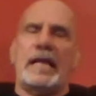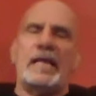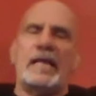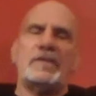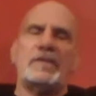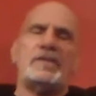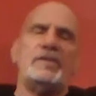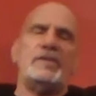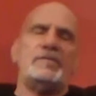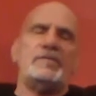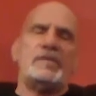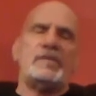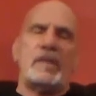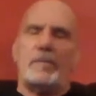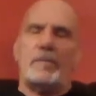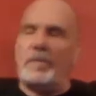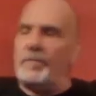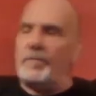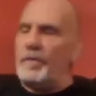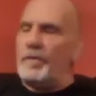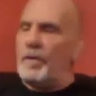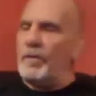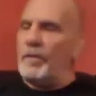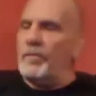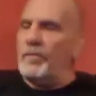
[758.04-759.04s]
I guess if some
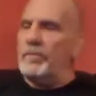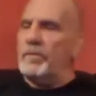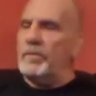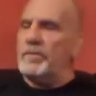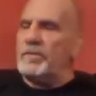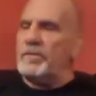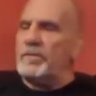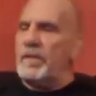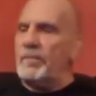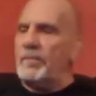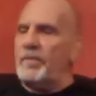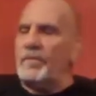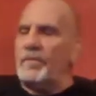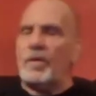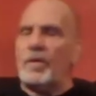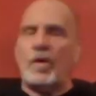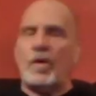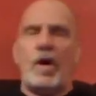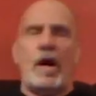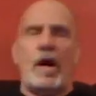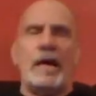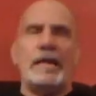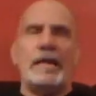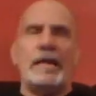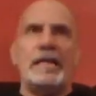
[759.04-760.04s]
of
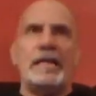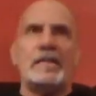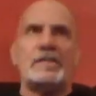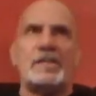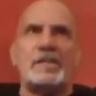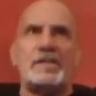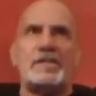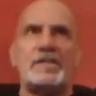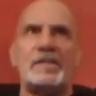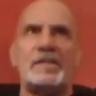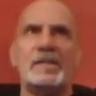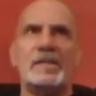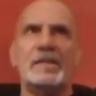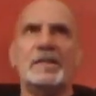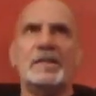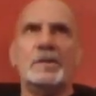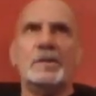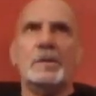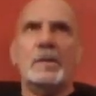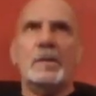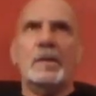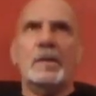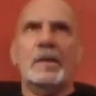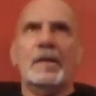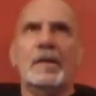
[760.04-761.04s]
your audience is
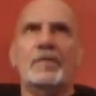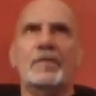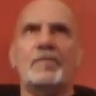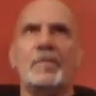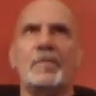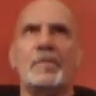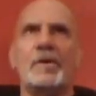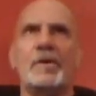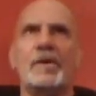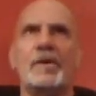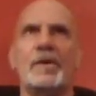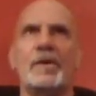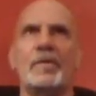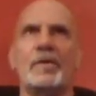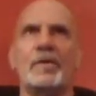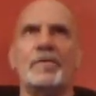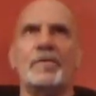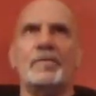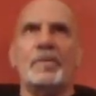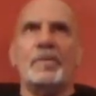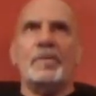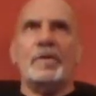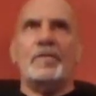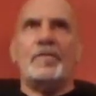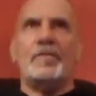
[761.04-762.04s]
familiar
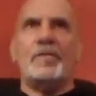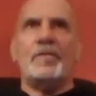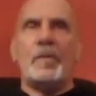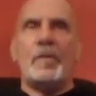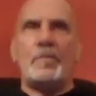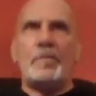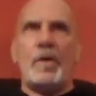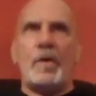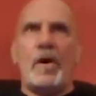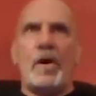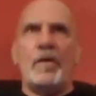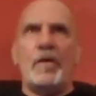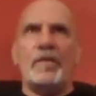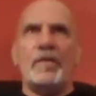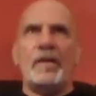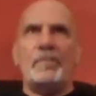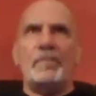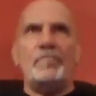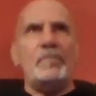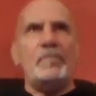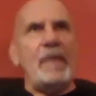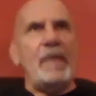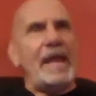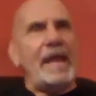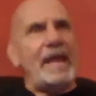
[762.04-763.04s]
with football, they
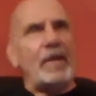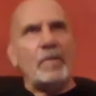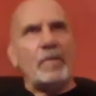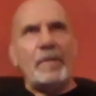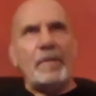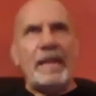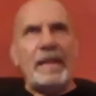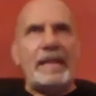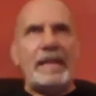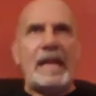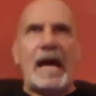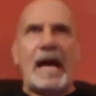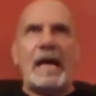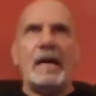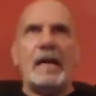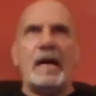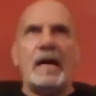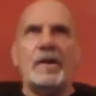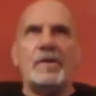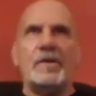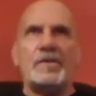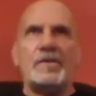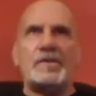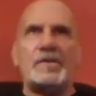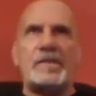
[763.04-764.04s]
may or may not
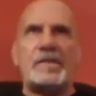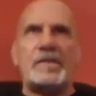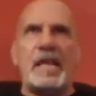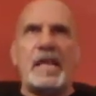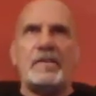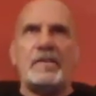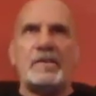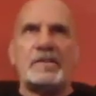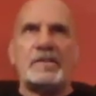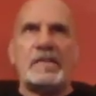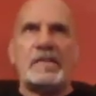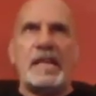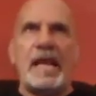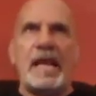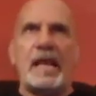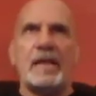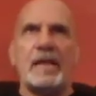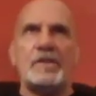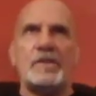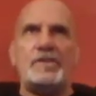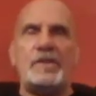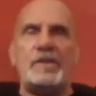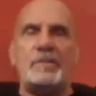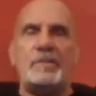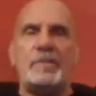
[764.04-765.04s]
understand this
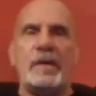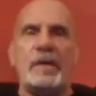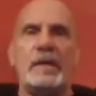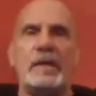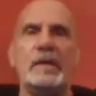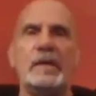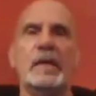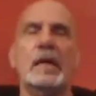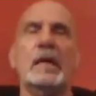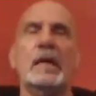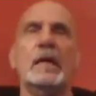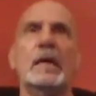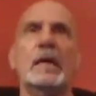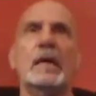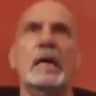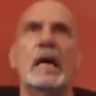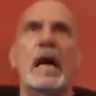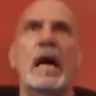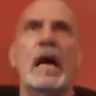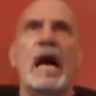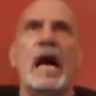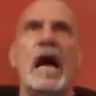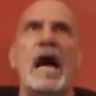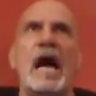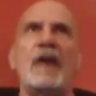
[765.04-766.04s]
analogy, but
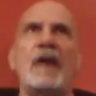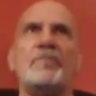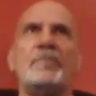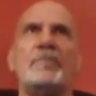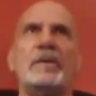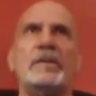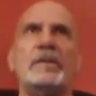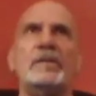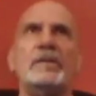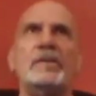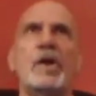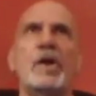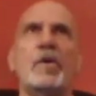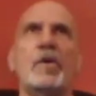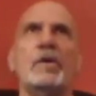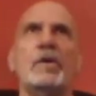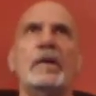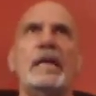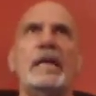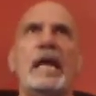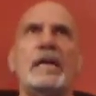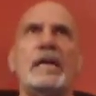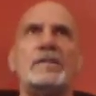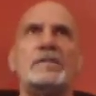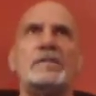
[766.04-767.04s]
I've been
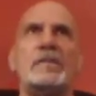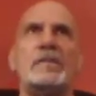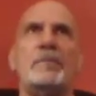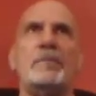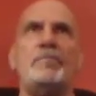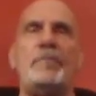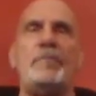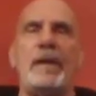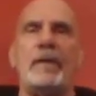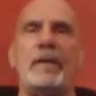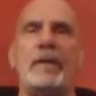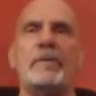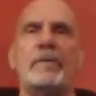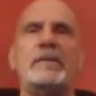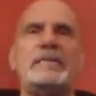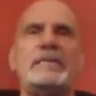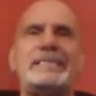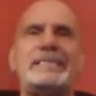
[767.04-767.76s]
noted as the Barry